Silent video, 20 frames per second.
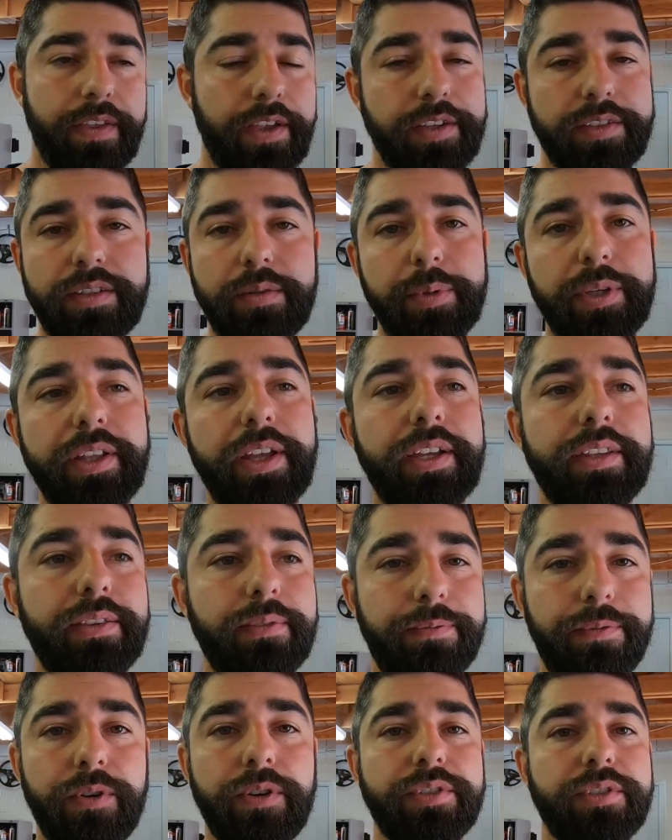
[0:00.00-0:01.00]
they used to be like
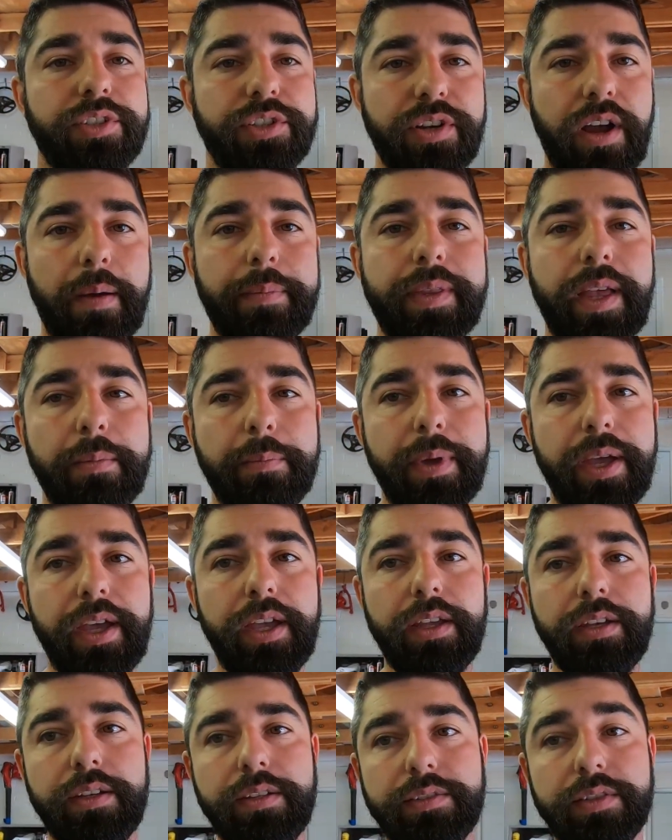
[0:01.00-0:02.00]
the first shop that
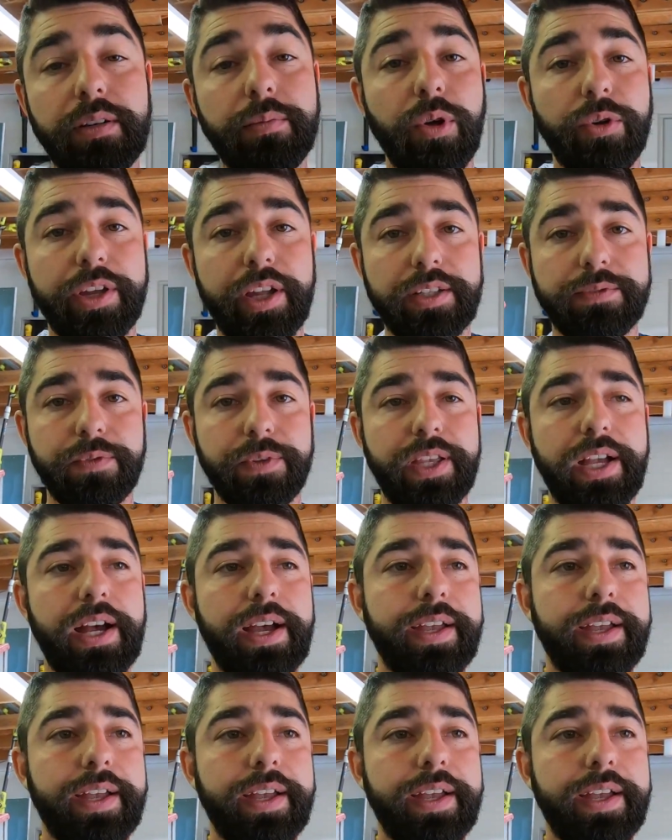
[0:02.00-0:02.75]
made turbo kits for the